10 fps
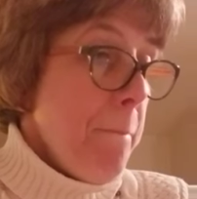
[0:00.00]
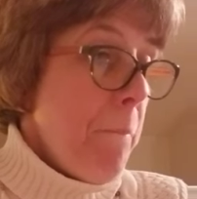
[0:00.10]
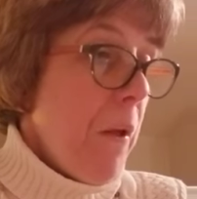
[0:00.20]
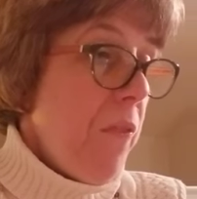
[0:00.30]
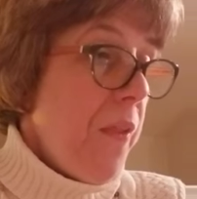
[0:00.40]

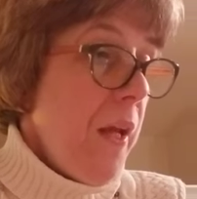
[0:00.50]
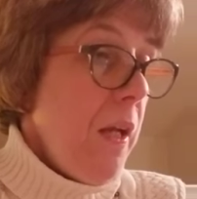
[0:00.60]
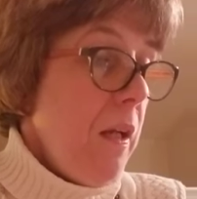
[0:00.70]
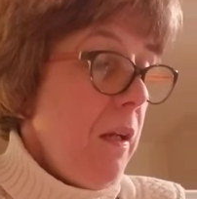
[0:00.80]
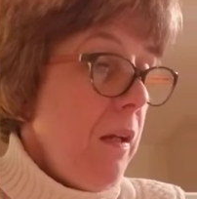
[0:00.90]
But
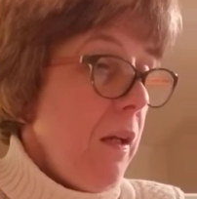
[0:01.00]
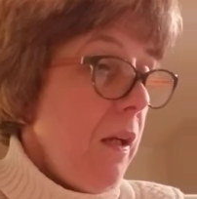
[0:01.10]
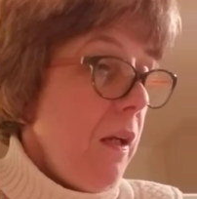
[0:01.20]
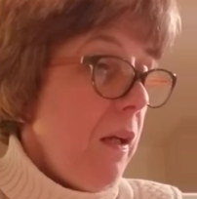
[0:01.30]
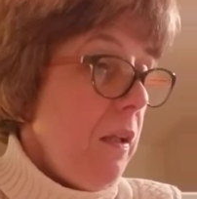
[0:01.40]
then,
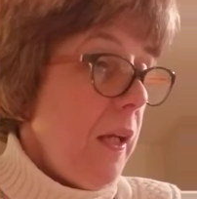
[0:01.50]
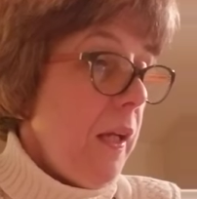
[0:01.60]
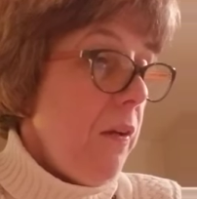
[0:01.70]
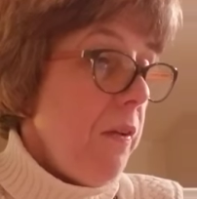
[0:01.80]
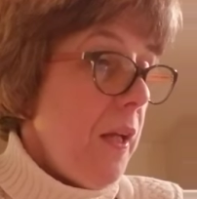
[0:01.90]
uh,
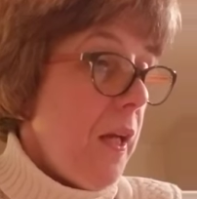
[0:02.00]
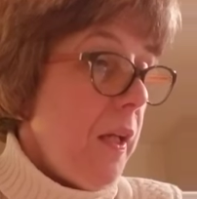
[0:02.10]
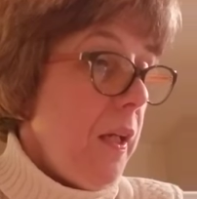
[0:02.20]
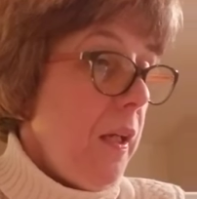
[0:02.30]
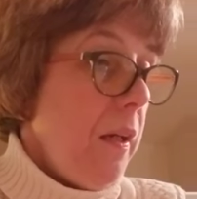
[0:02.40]
later
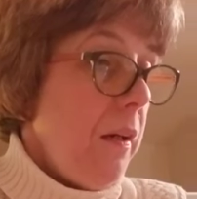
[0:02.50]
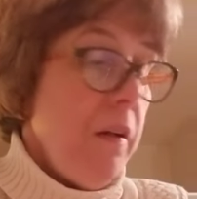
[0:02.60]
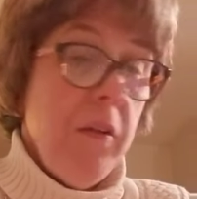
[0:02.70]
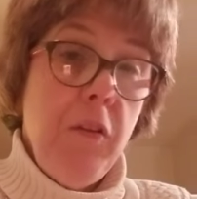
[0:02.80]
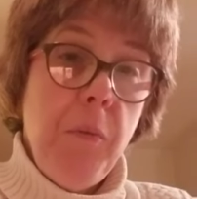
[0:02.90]
that
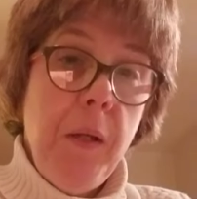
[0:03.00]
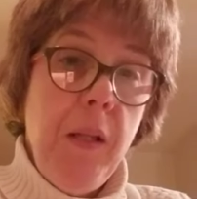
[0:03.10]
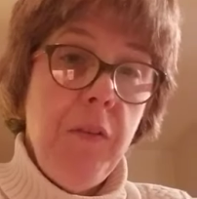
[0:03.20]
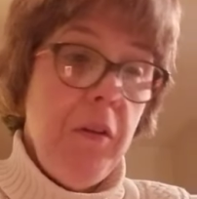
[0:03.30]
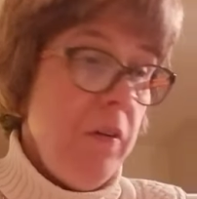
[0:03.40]
year, the
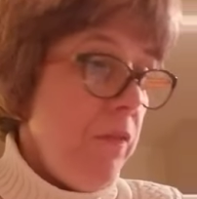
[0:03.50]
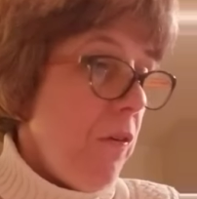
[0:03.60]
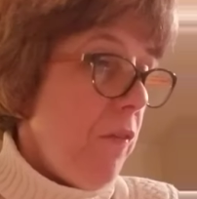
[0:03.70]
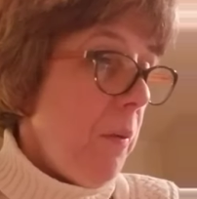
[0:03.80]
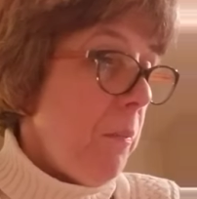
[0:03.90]
23rd of
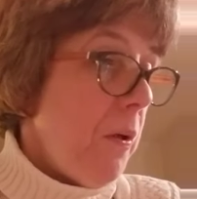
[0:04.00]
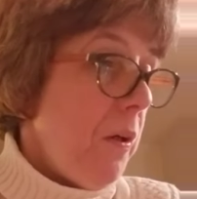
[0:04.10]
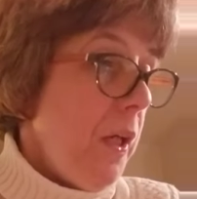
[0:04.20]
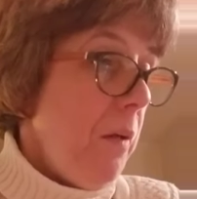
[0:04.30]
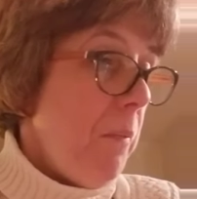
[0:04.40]

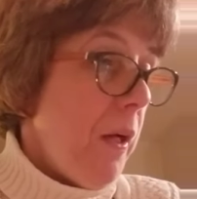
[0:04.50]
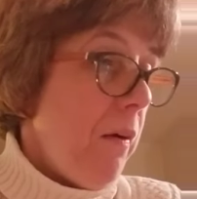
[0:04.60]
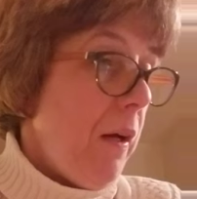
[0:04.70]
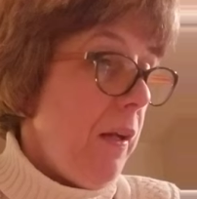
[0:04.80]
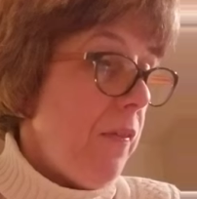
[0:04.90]
November, he
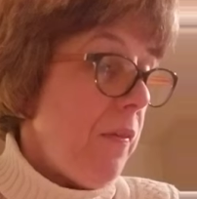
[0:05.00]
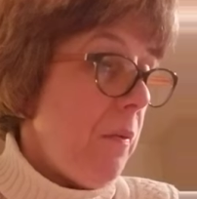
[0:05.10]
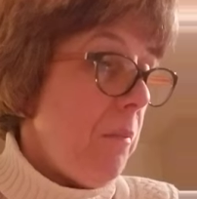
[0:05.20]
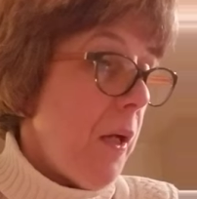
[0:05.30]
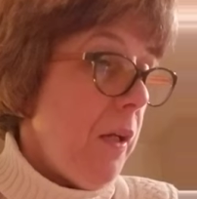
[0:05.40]
marries
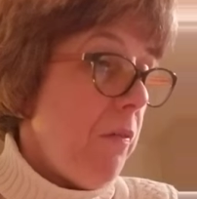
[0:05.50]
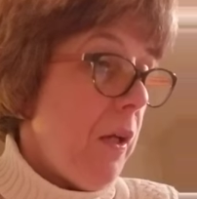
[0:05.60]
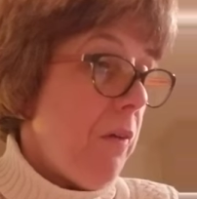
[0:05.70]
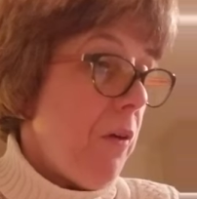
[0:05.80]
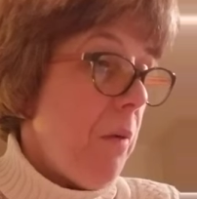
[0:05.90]
my
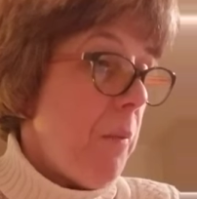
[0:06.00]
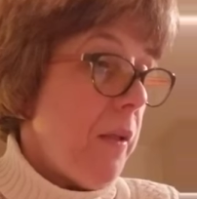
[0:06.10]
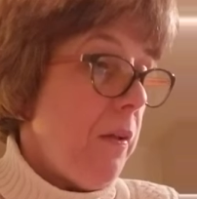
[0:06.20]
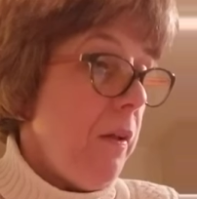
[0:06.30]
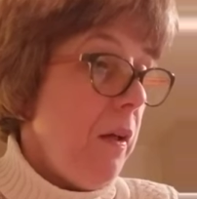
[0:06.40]
great
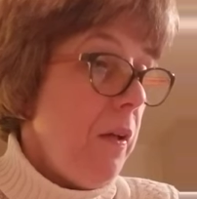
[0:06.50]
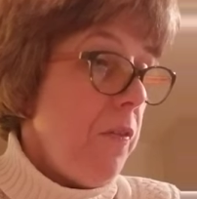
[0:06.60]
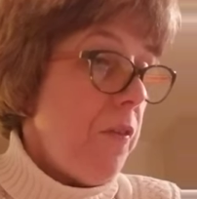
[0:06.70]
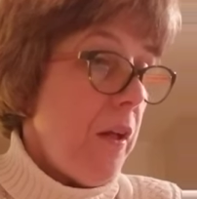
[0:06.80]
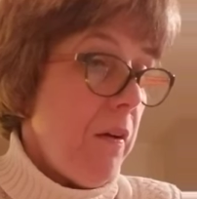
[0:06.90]
grandmother,
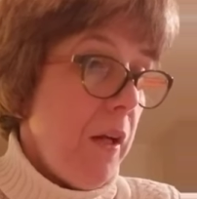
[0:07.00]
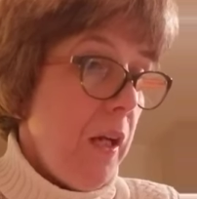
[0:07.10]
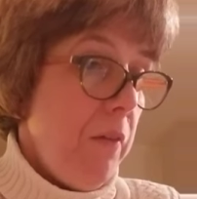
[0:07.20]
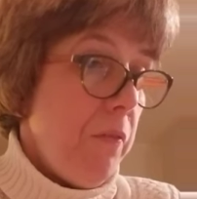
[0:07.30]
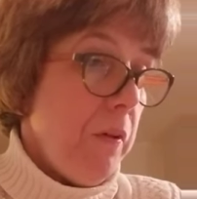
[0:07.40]
Sarah
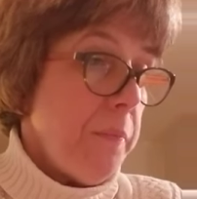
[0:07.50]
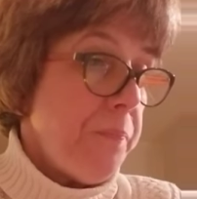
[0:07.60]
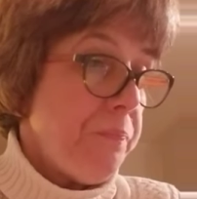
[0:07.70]
Averill.